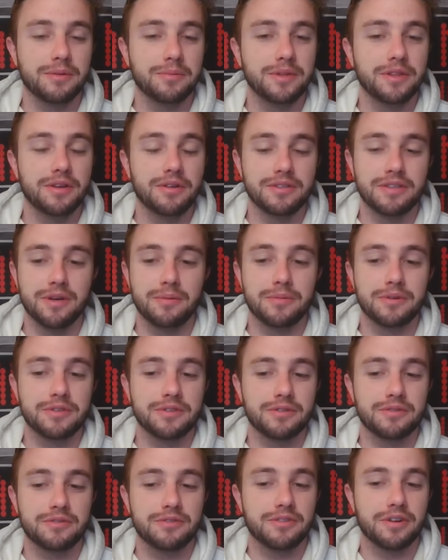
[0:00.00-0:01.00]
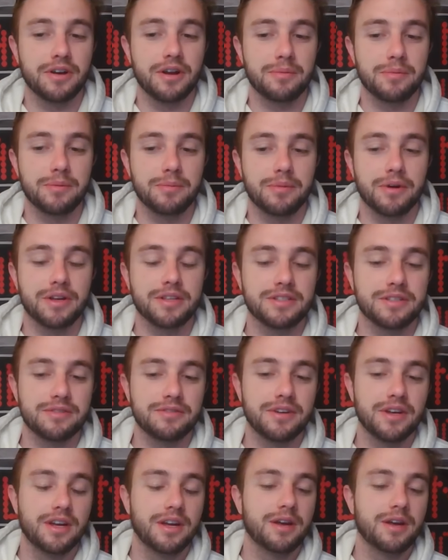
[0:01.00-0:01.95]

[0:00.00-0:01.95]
I mean, those numbers are straight up impressive.